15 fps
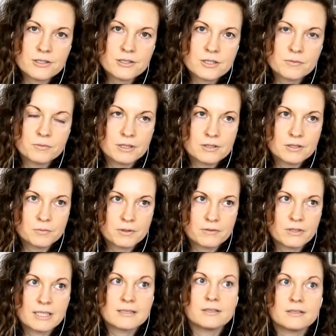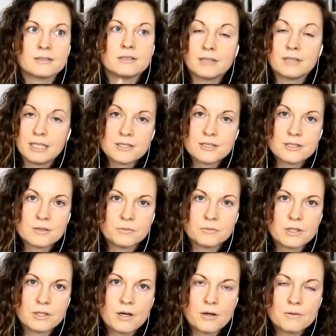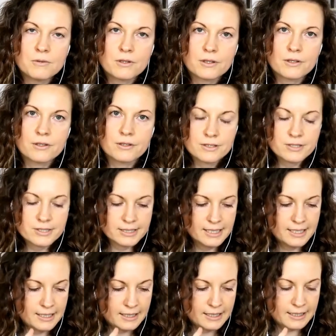relationship with a supervisor the relationship with coworkers